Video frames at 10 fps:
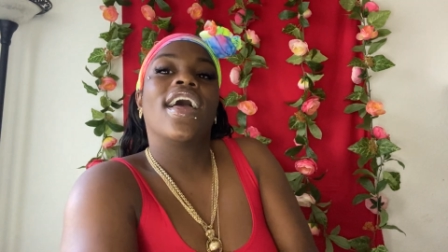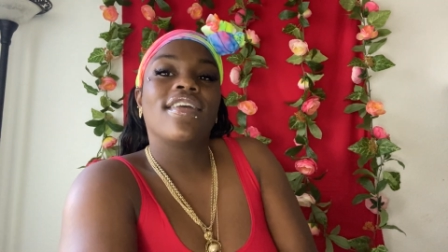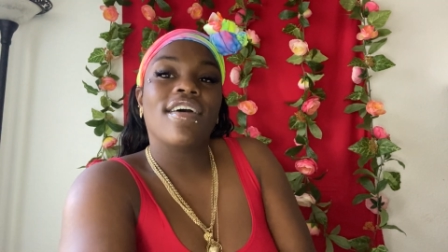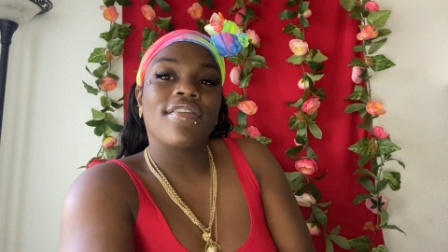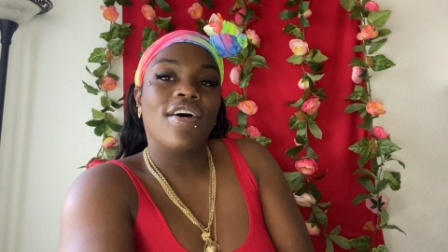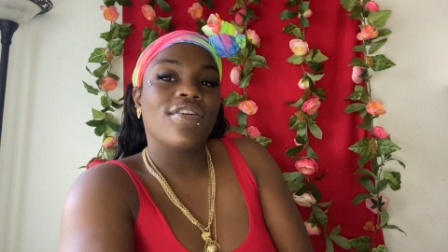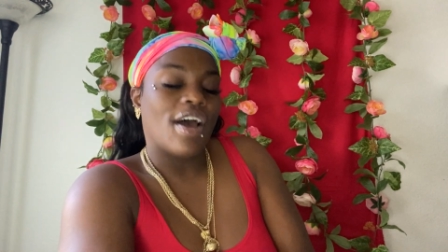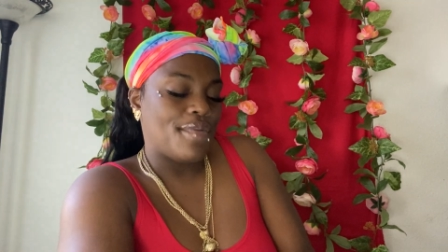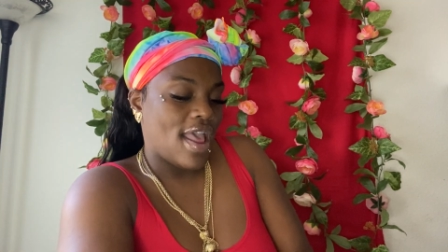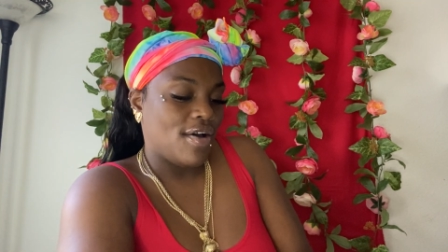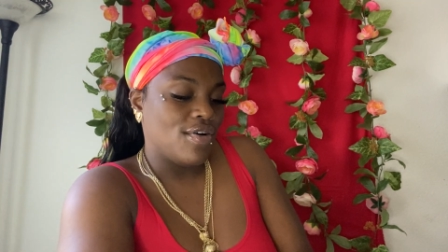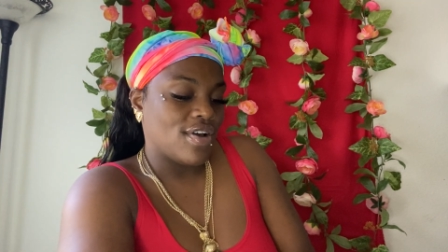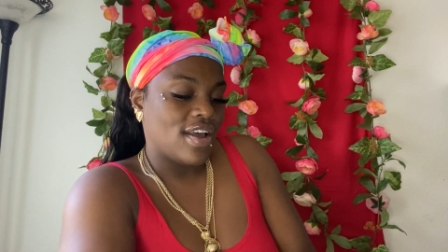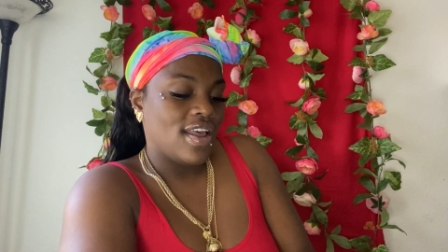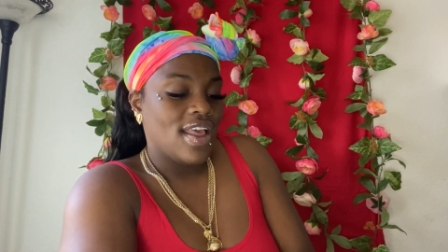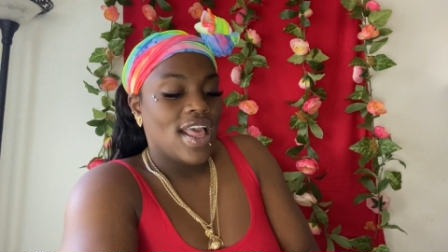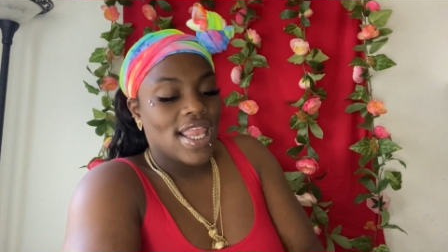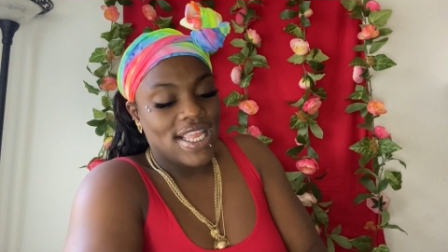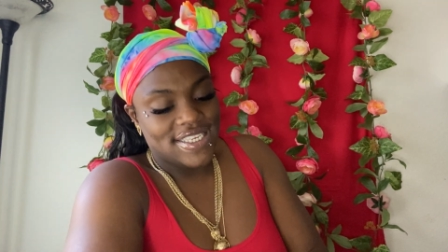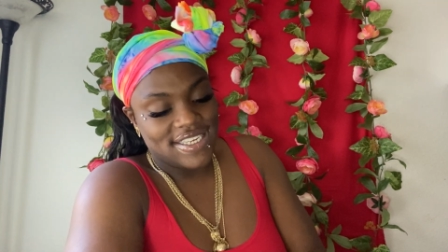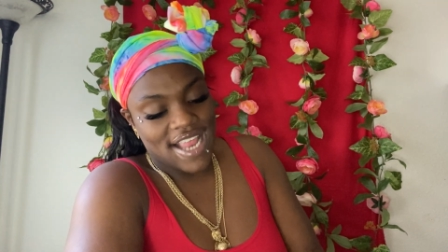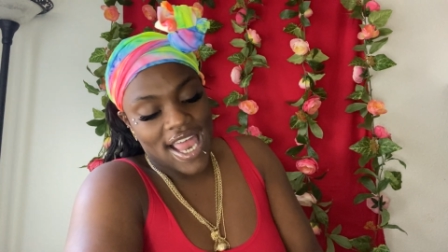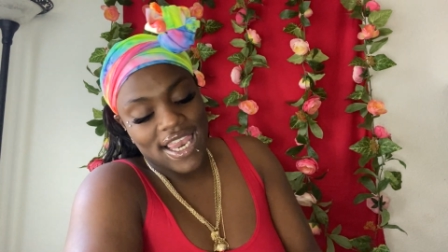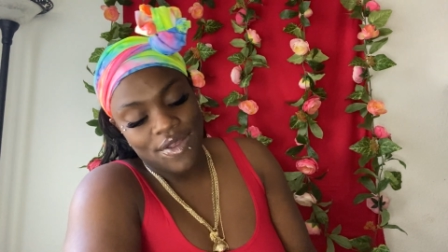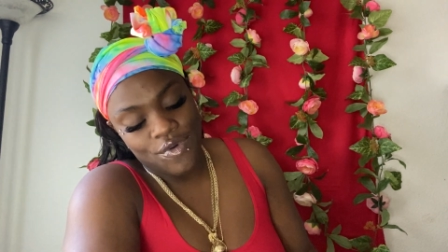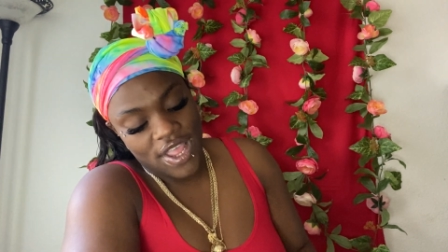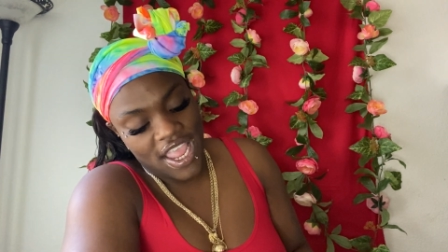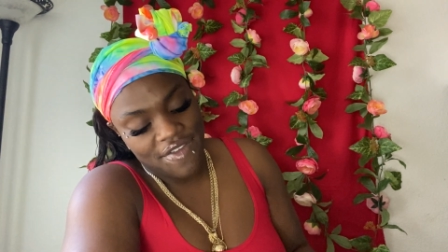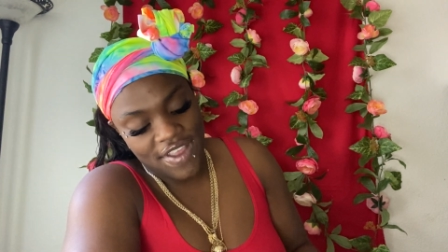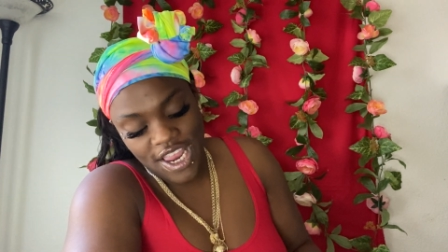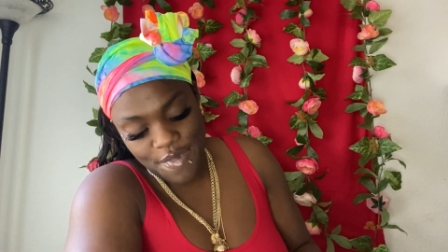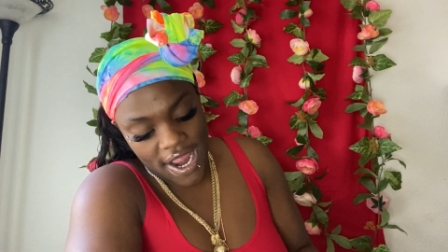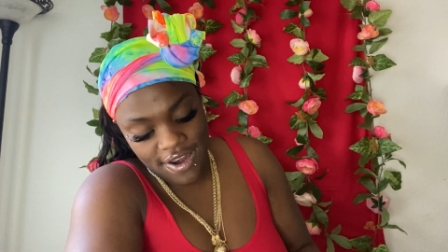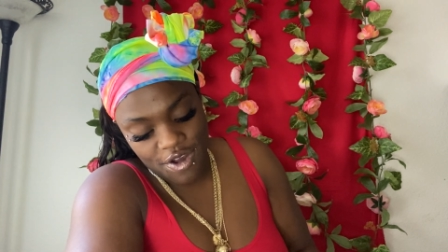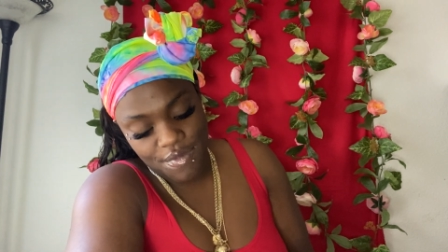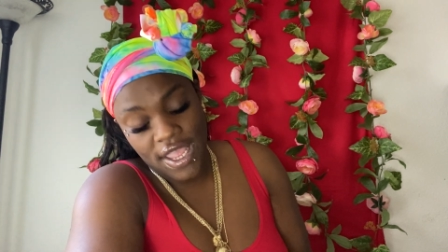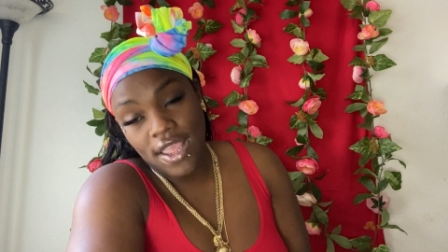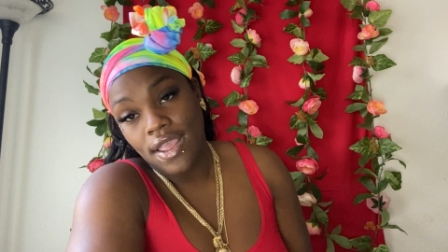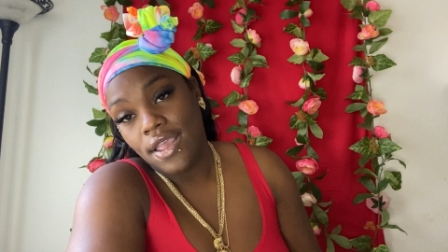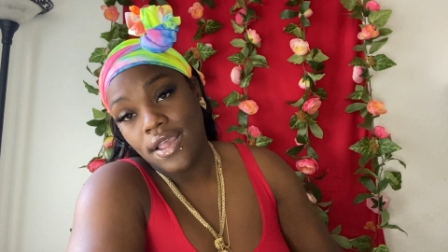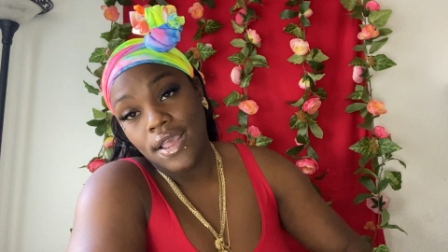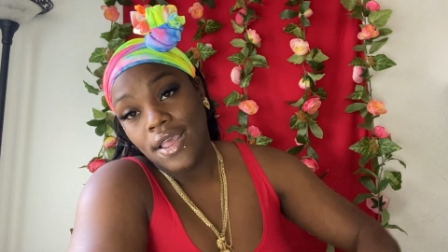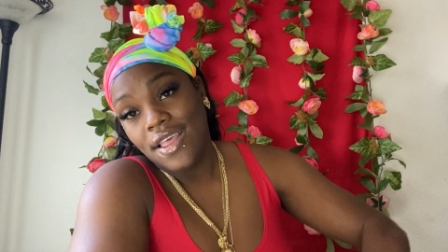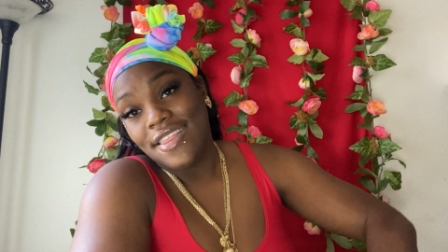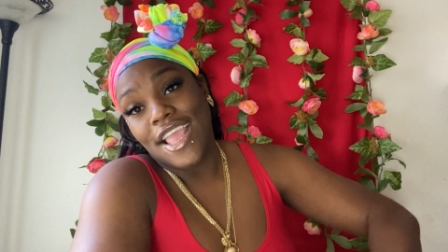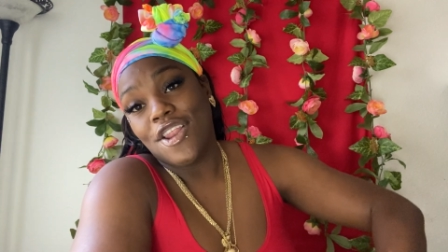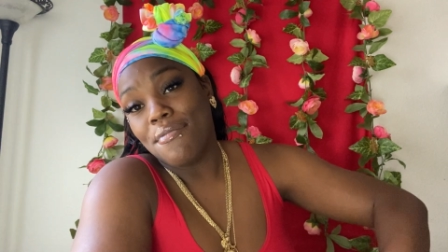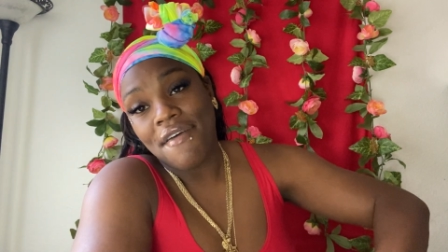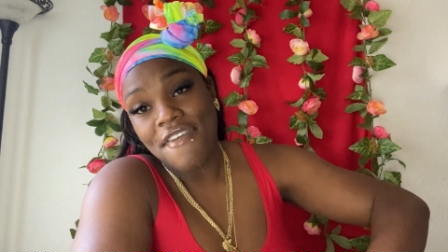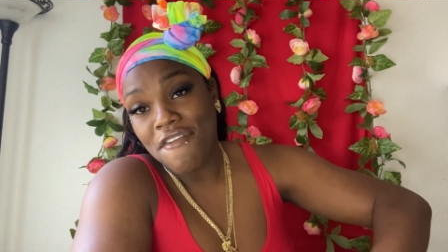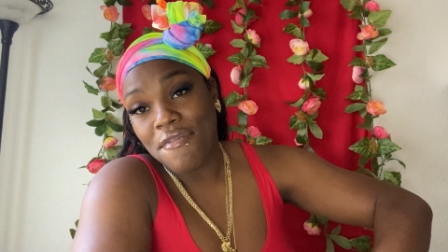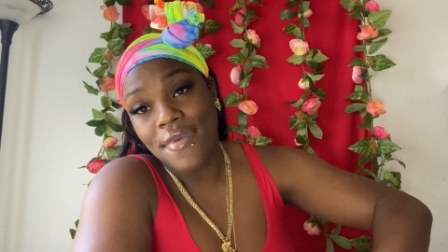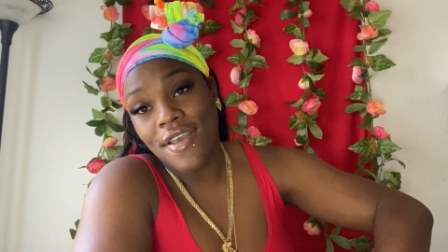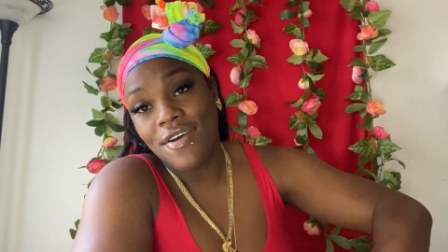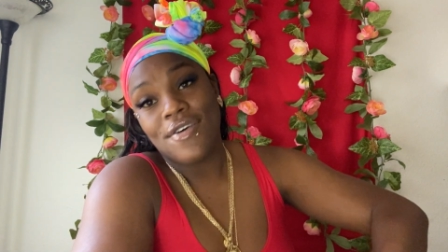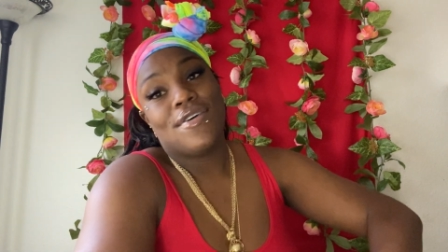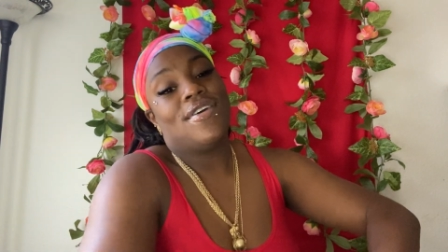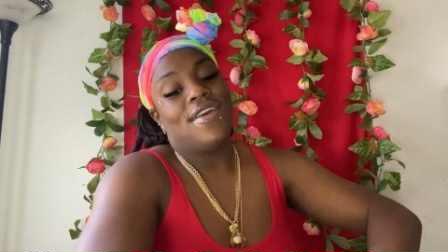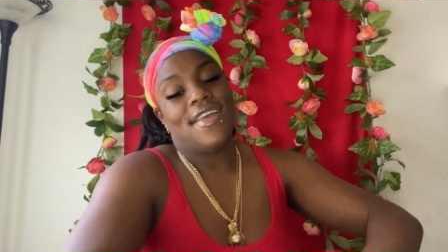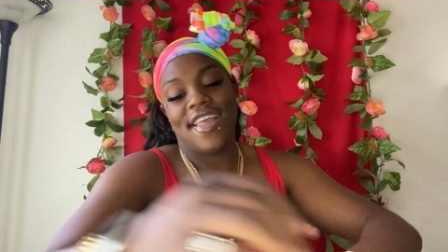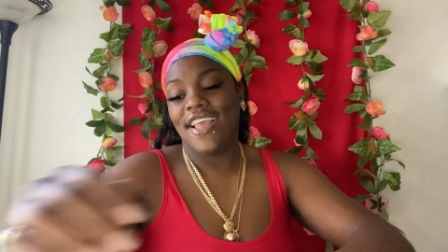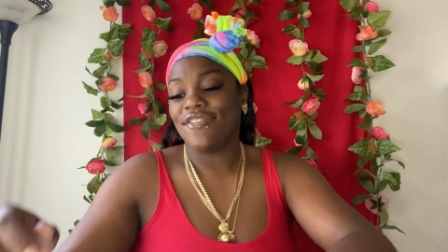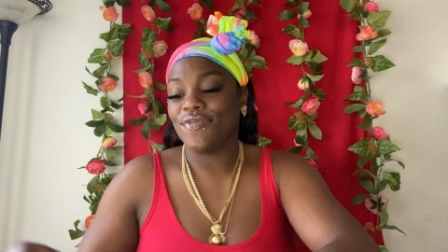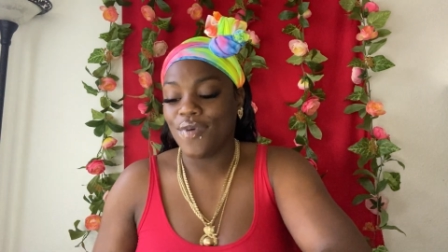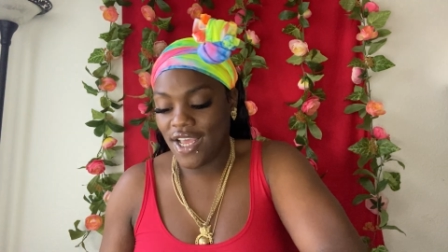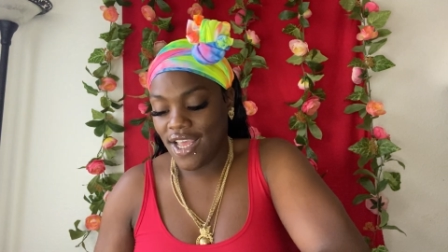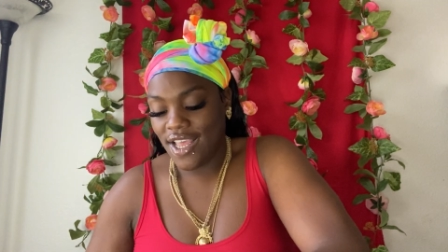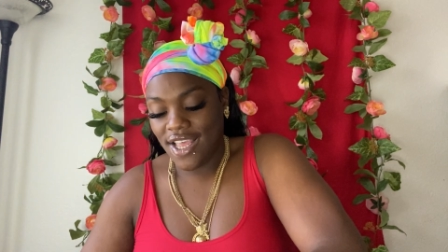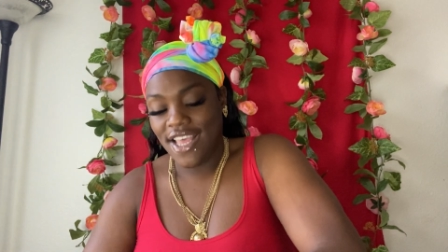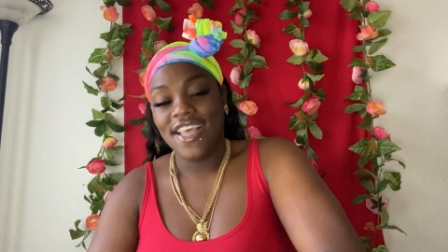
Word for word: like you cover the whole top of that hookah. Listen, I, if anybody know me, they know my favorite meal is what?